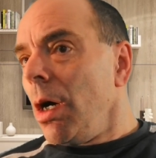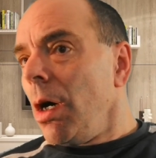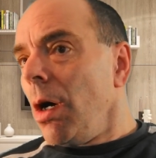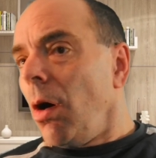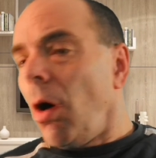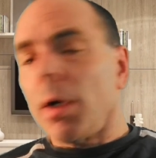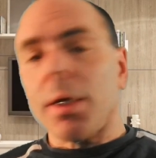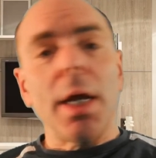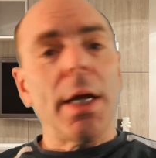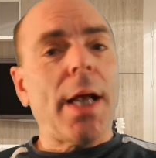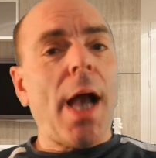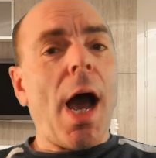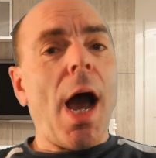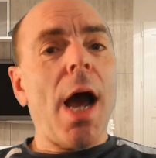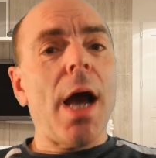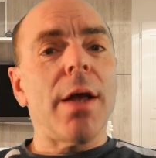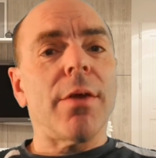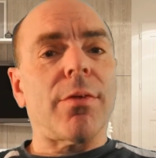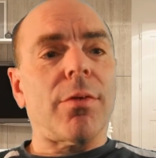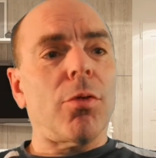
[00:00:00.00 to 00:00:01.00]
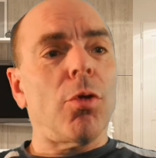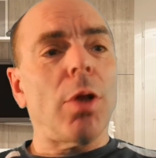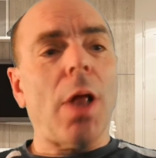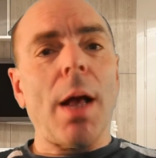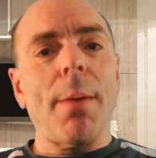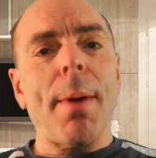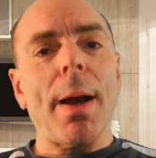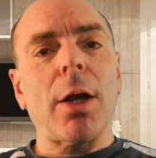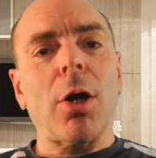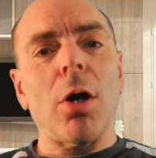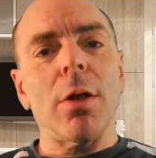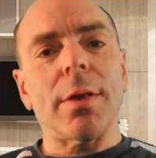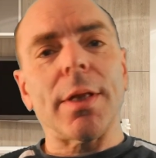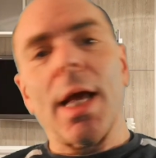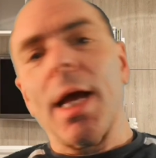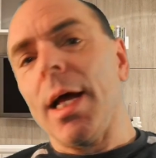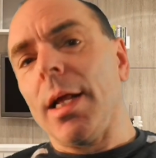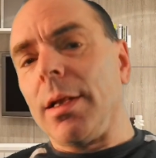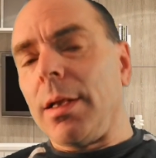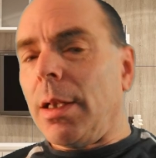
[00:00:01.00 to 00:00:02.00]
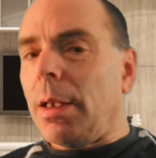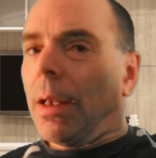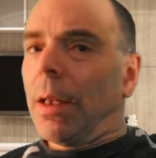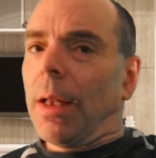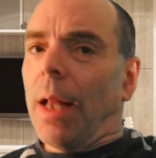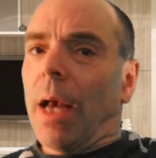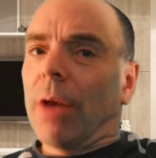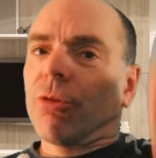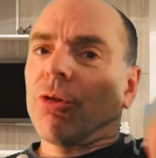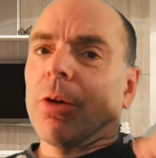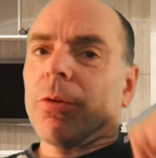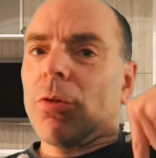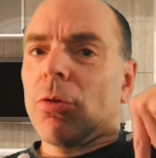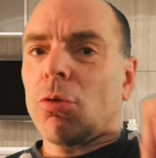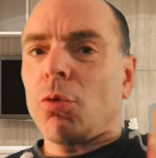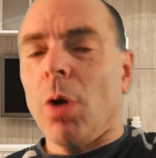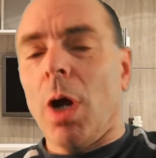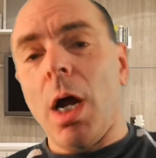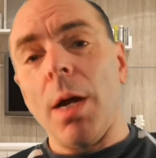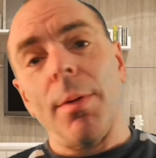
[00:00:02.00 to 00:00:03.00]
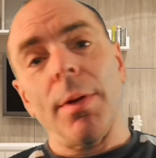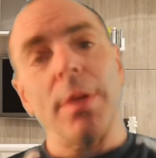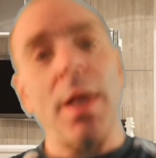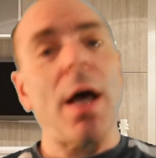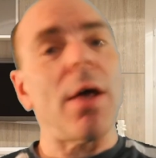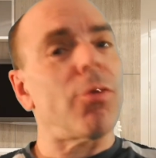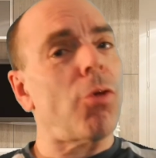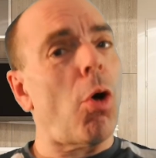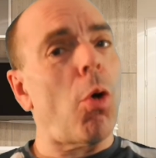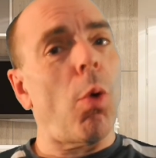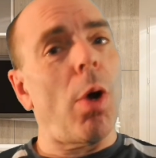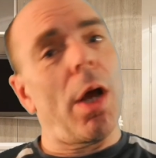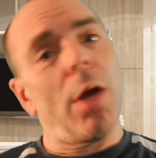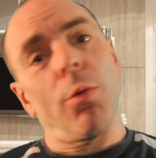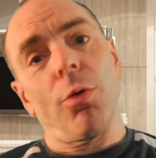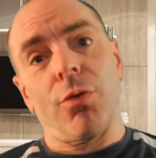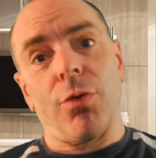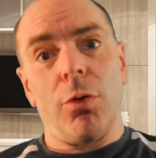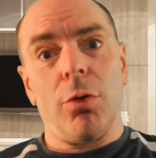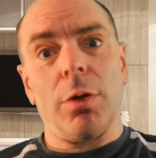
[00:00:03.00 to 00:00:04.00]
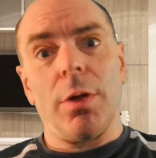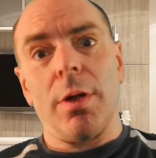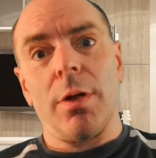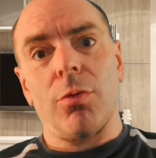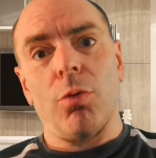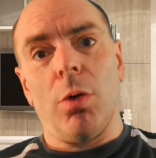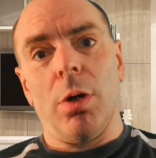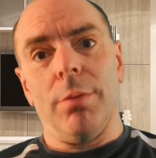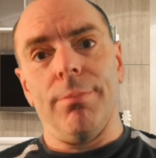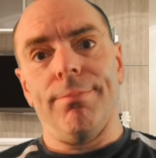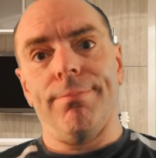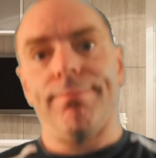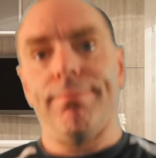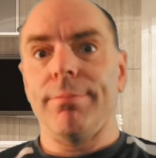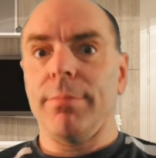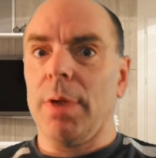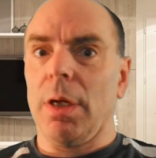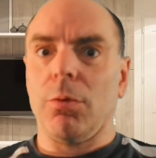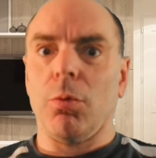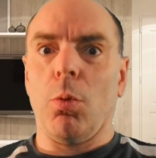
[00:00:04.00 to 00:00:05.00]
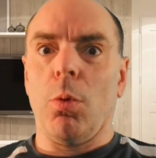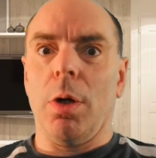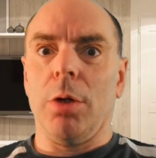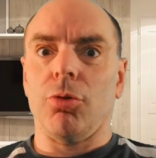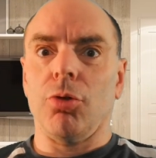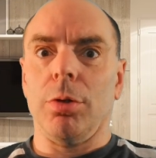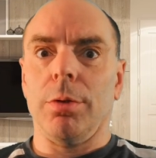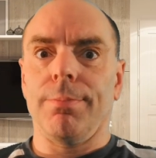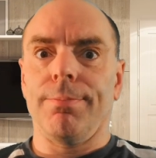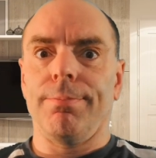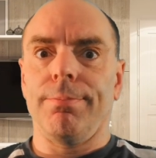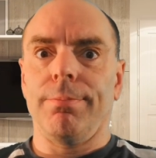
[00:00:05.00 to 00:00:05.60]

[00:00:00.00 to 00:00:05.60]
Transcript: Okay, guys. You like my content? Like, share, subscribe. And as always, we'll see you in the next one. Thanks for watching.